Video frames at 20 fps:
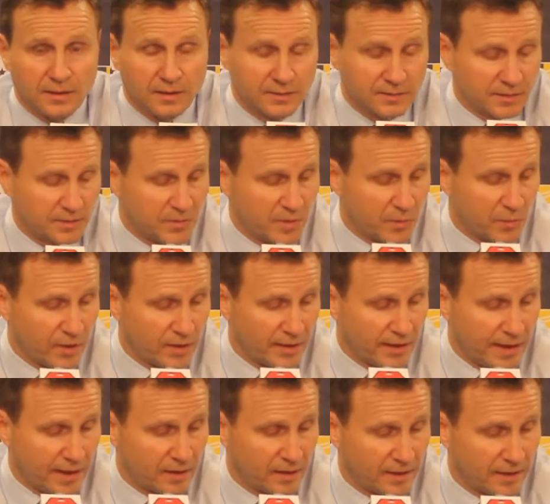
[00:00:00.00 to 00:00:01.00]
it's going to be
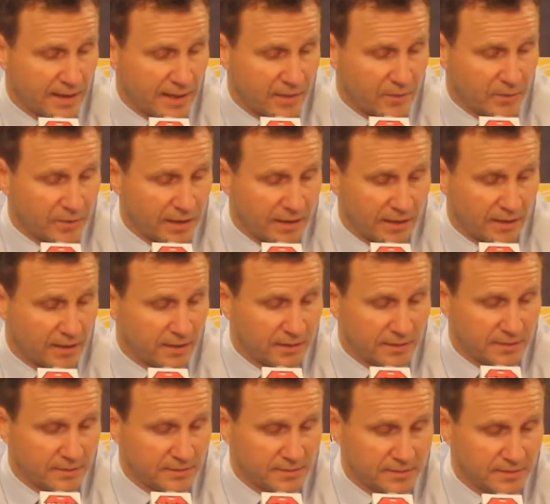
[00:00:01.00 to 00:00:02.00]
predicated on that. But I thought
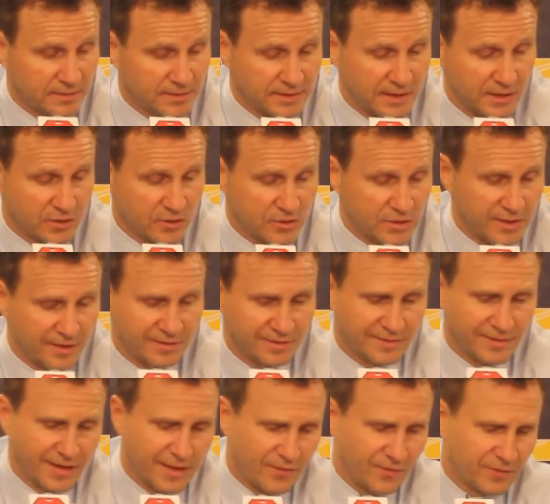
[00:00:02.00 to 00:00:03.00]
his energy and
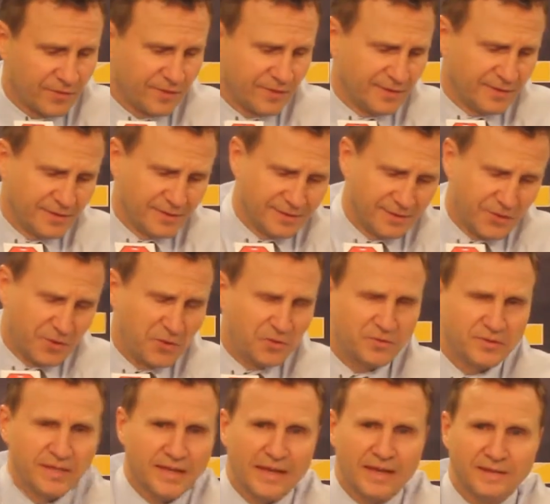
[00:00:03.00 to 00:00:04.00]
his effort and his
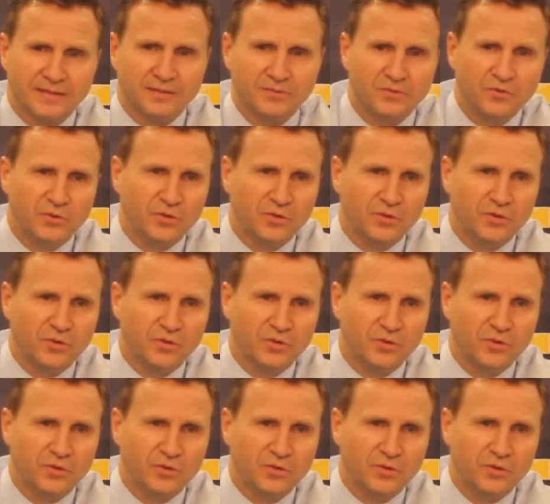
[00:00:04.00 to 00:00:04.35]
enthusiasm,